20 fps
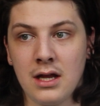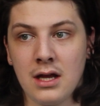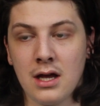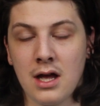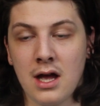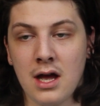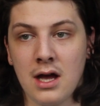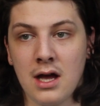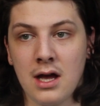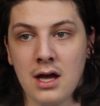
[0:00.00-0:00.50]

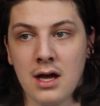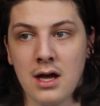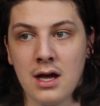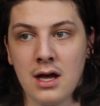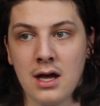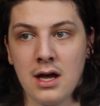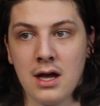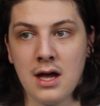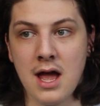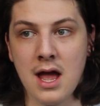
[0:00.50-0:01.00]

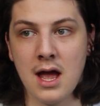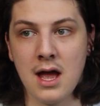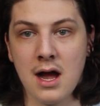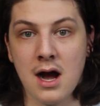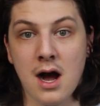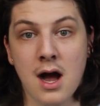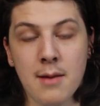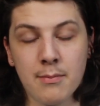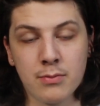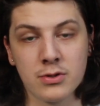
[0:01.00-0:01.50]

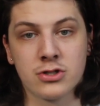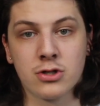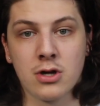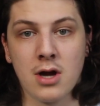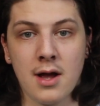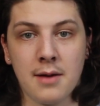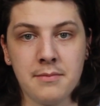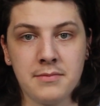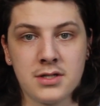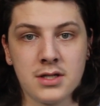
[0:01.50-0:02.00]
am
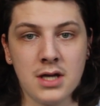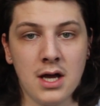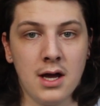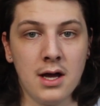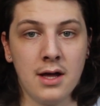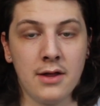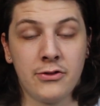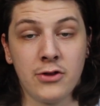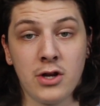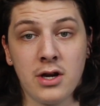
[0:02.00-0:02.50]
prescribed
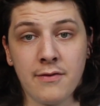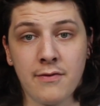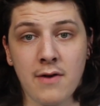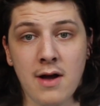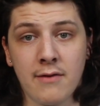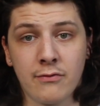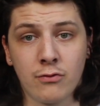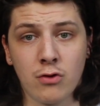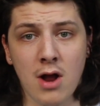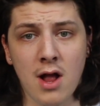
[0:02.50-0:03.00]

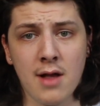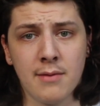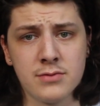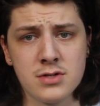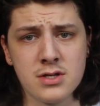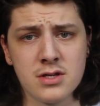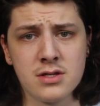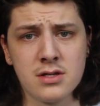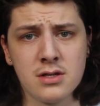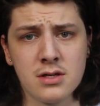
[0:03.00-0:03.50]
35
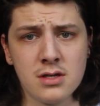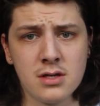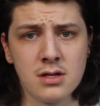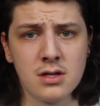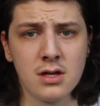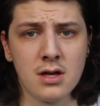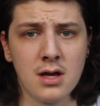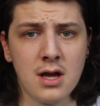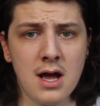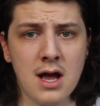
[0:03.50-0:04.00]
grams,
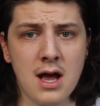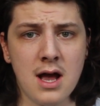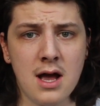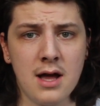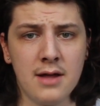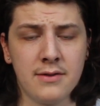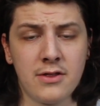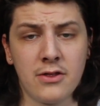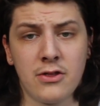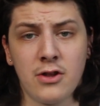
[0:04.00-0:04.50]

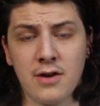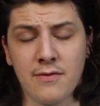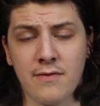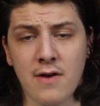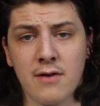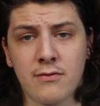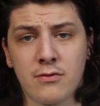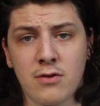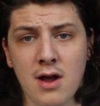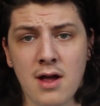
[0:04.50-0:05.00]

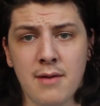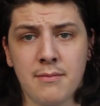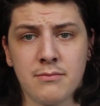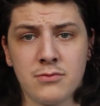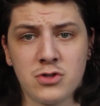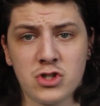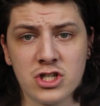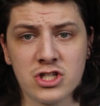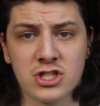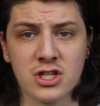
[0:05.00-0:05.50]
35 gram
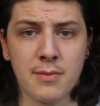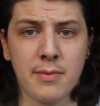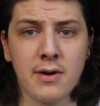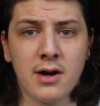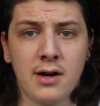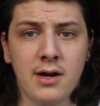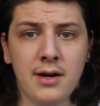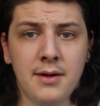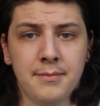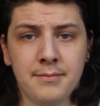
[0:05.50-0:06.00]

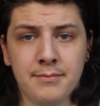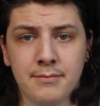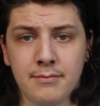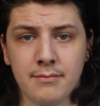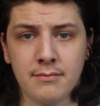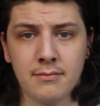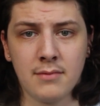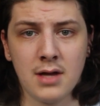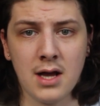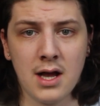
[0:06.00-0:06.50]
shishkaberry
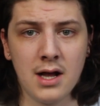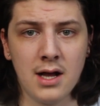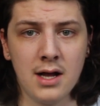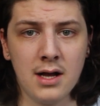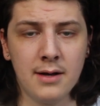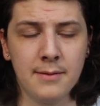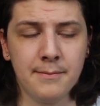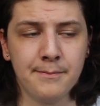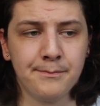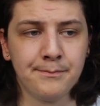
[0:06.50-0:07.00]

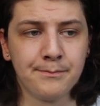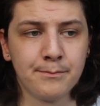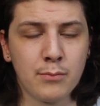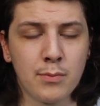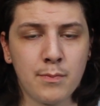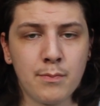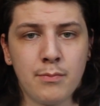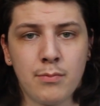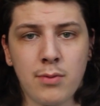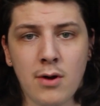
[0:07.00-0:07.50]

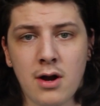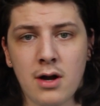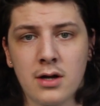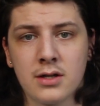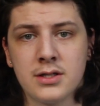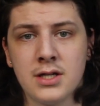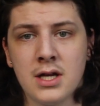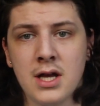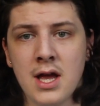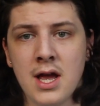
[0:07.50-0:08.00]

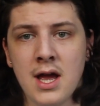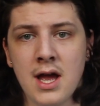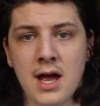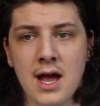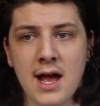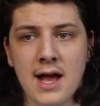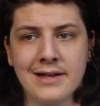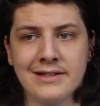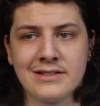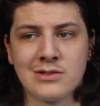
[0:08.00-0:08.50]
product,
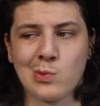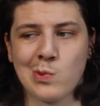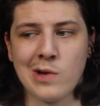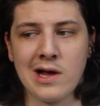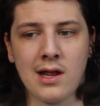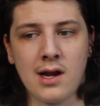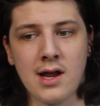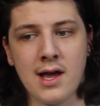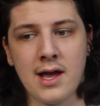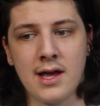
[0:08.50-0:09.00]
as
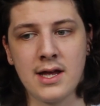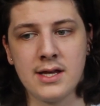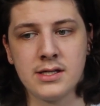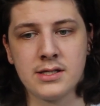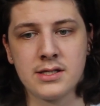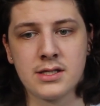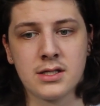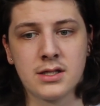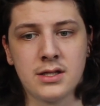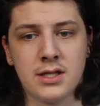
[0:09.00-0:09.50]
well
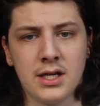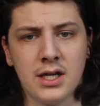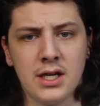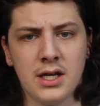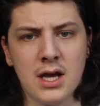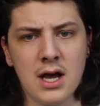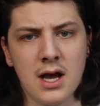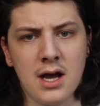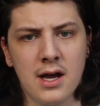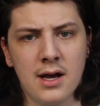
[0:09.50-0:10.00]
as
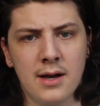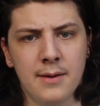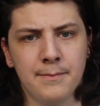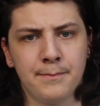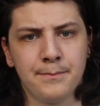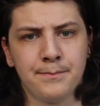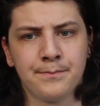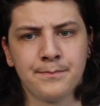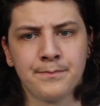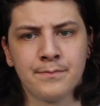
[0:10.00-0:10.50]
the
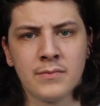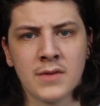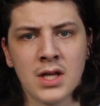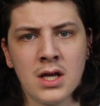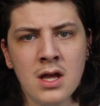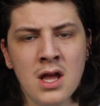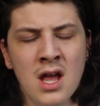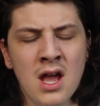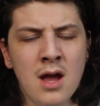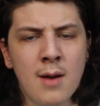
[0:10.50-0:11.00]

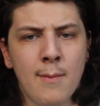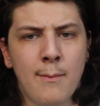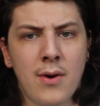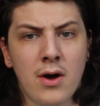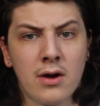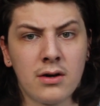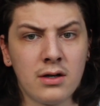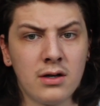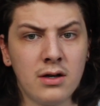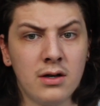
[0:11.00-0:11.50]

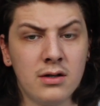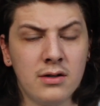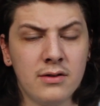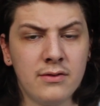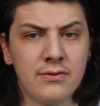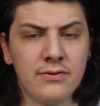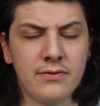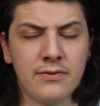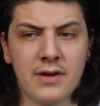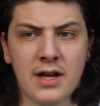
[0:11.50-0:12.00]
bottle
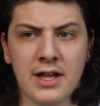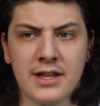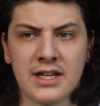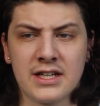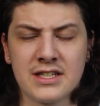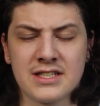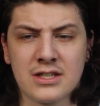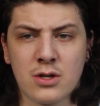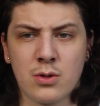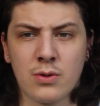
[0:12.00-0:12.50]
of, I
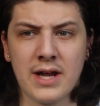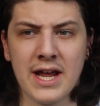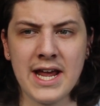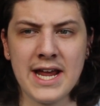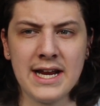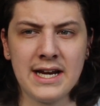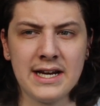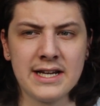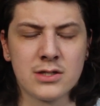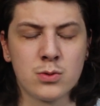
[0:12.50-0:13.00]
think it's called
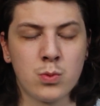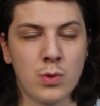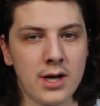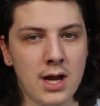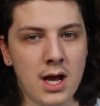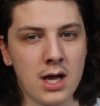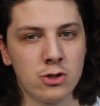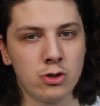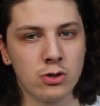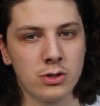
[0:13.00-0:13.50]
Helios
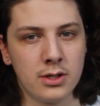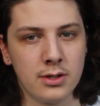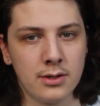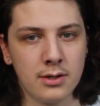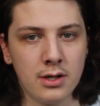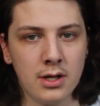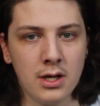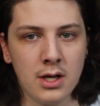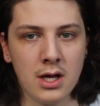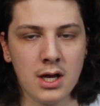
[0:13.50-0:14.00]
100,
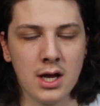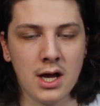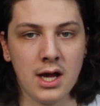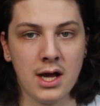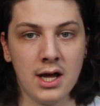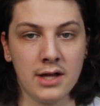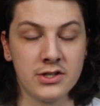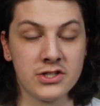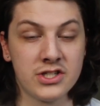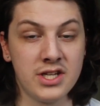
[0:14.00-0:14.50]

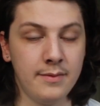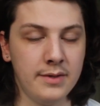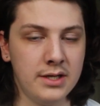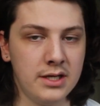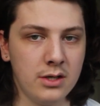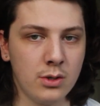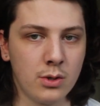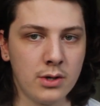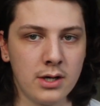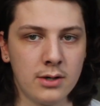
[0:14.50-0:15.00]
the
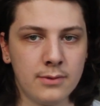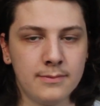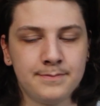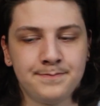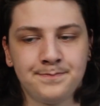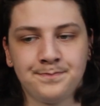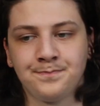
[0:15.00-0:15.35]
CBD oil